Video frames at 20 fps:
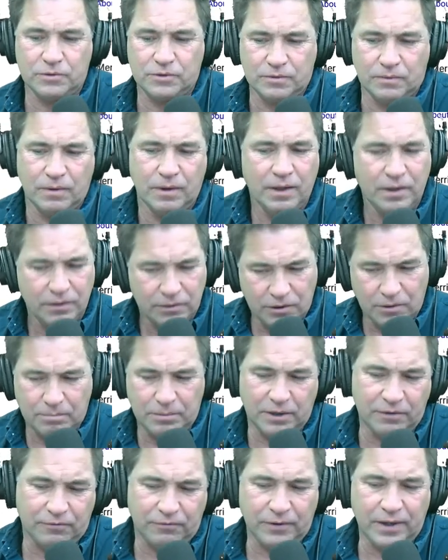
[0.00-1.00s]
So don't
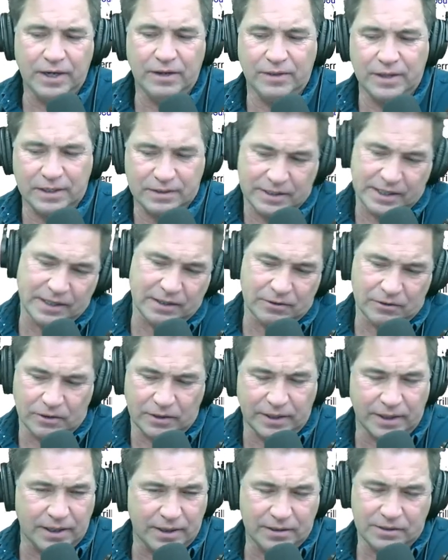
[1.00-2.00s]
be afraid of that. Take a
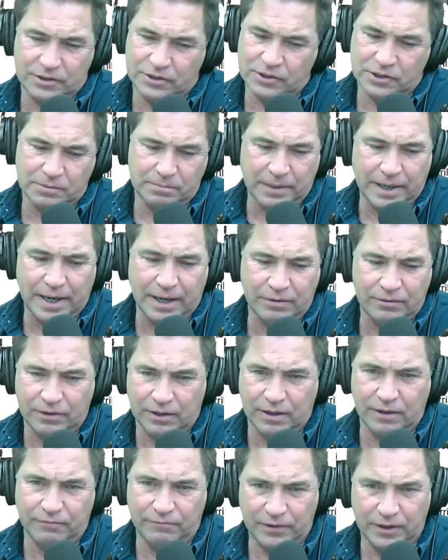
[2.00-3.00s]
look at it. It's just math. You
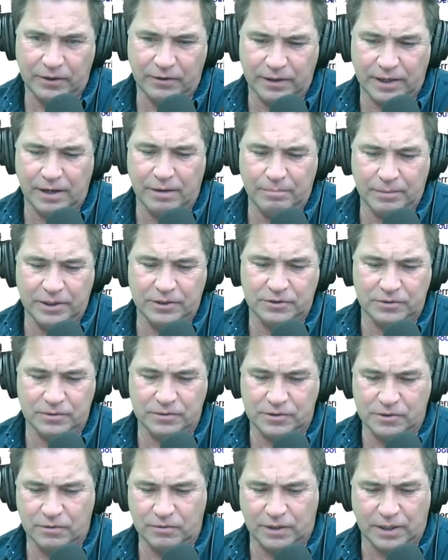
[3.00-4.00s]
got to figure it out, make sure
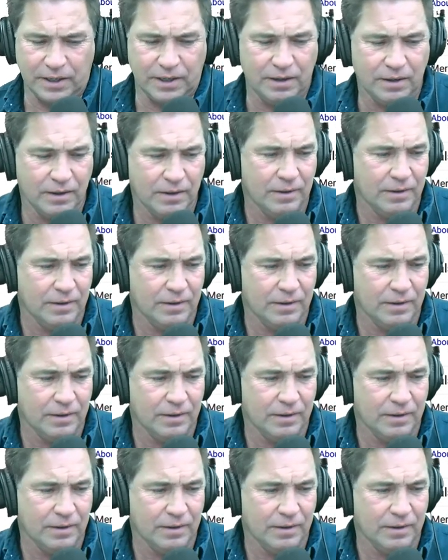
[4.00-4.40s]
it's okay.